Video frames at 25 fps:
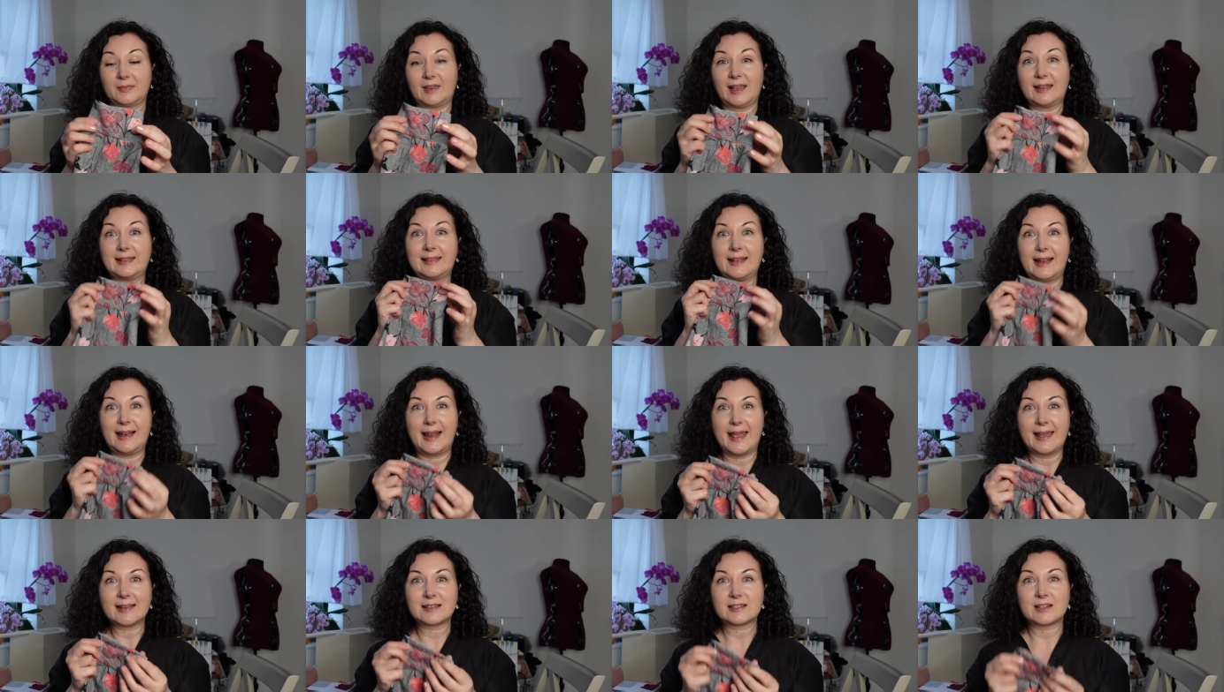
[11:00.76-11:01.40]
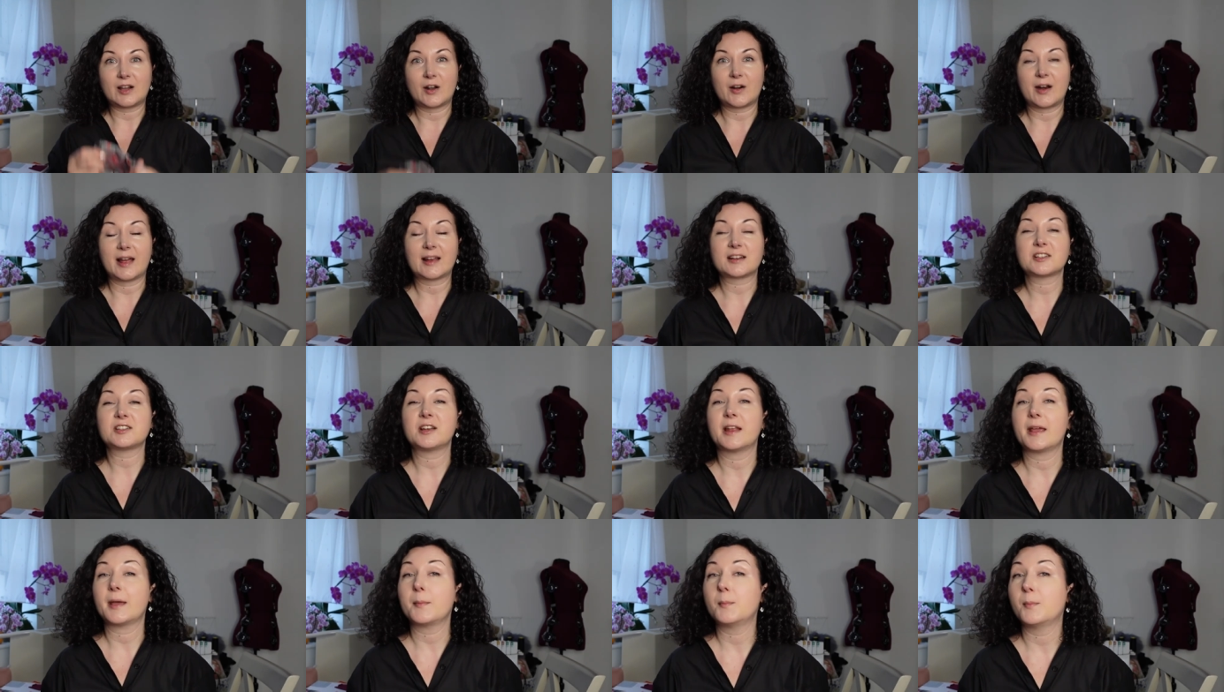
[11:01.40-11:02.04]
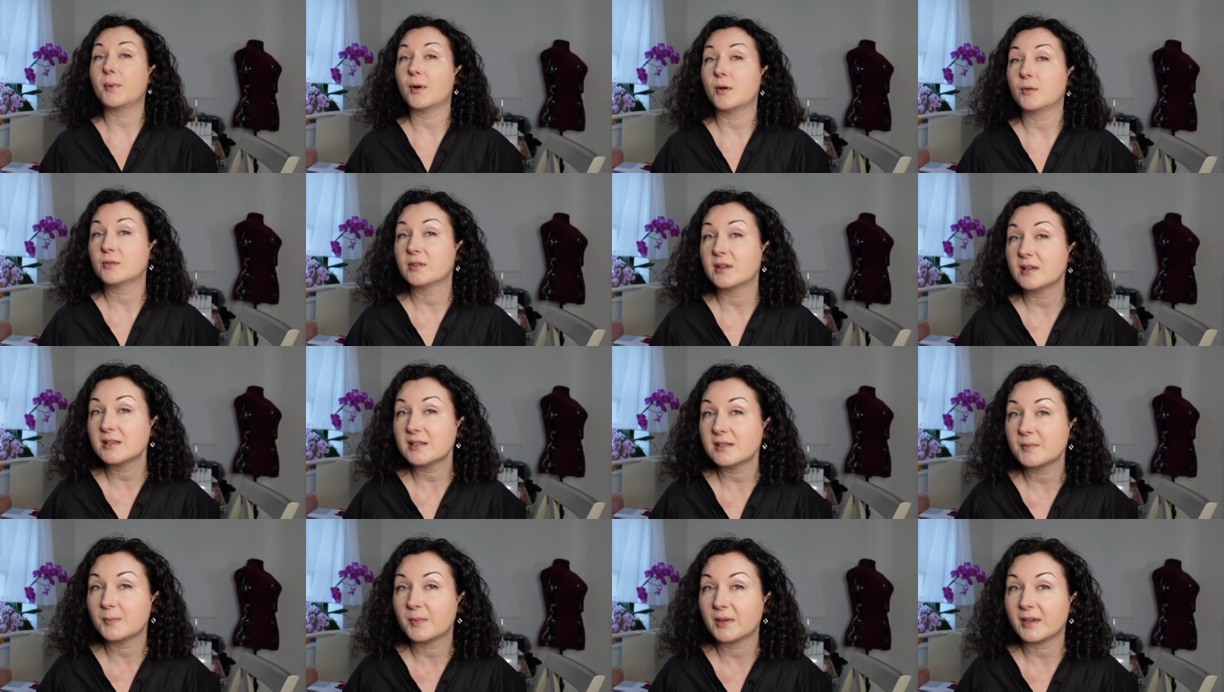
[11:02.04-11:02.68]
the legs are actually a
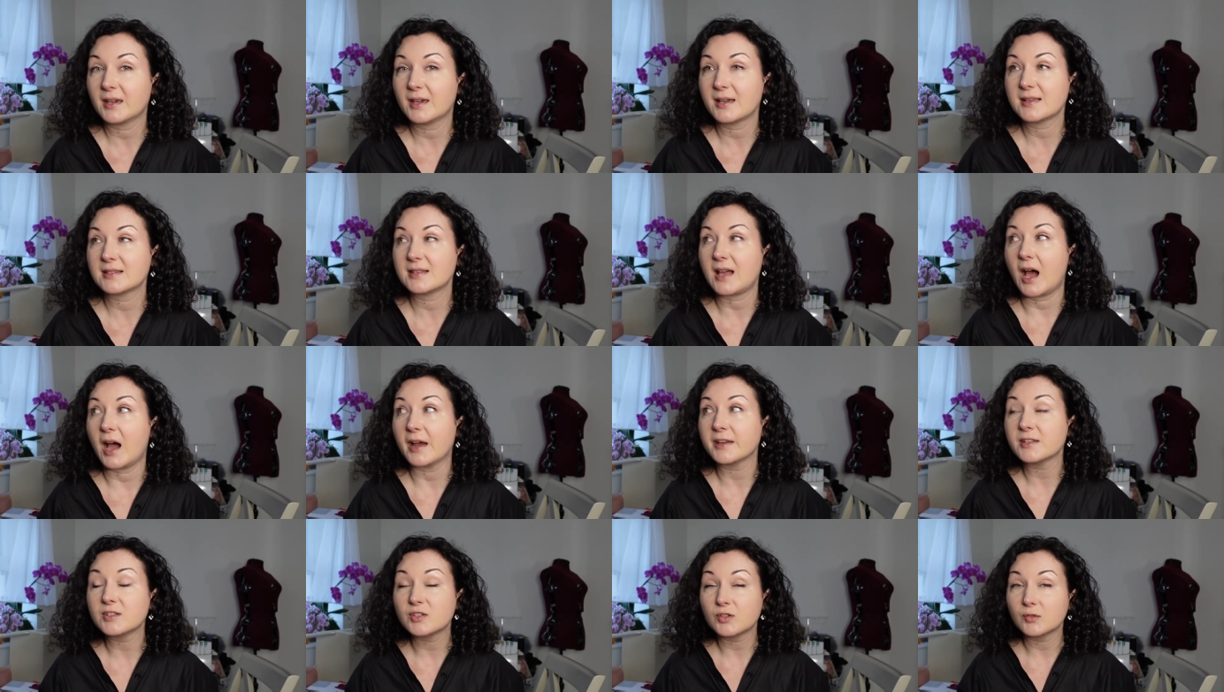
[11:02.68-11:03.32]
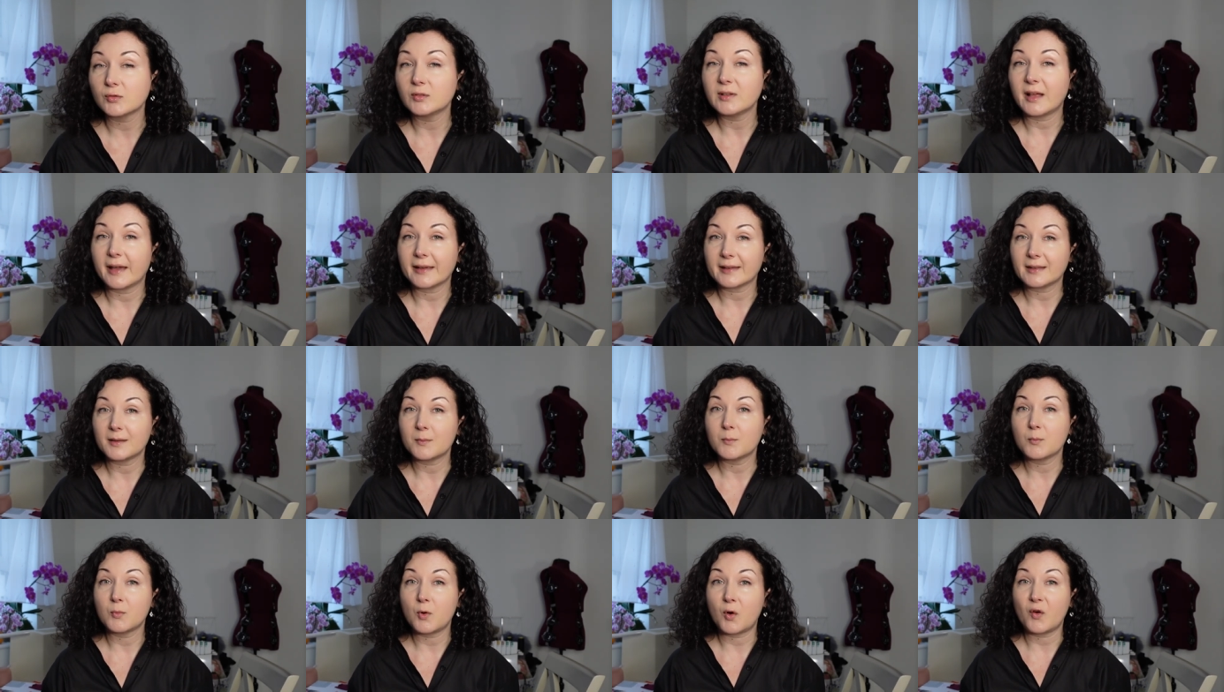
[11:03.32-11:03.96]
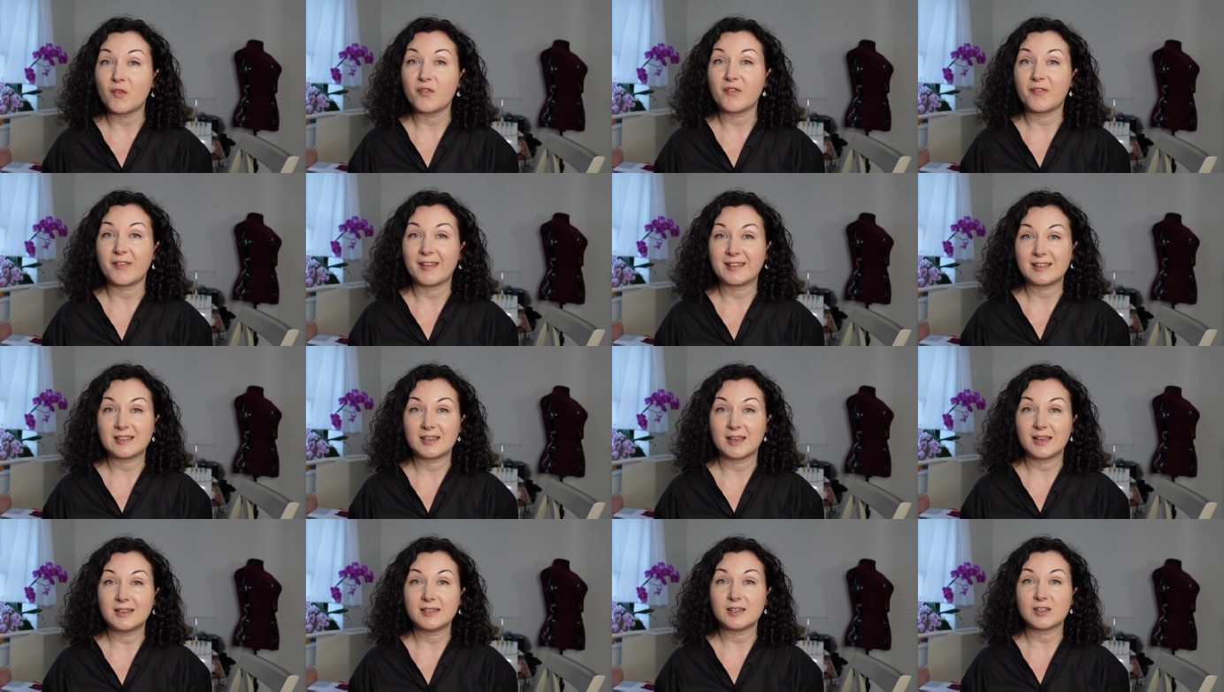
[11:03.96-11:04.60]
bonus because I do like them more
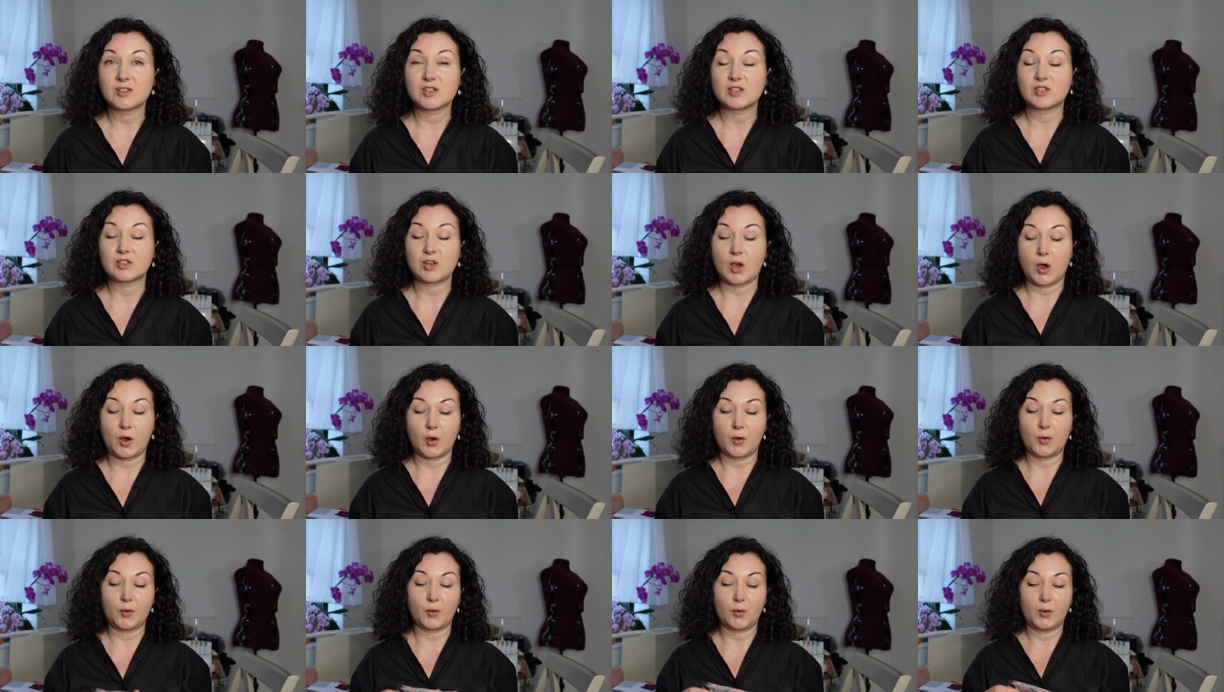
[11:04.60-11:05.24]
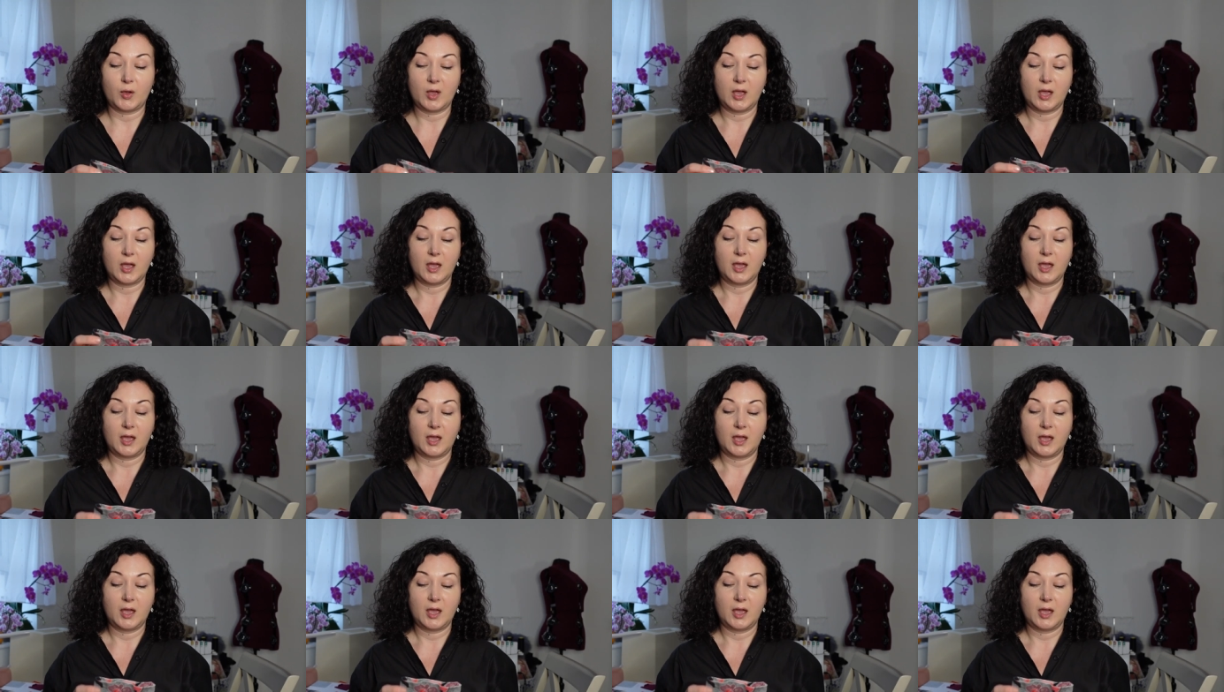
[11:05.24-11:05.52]
fitted, so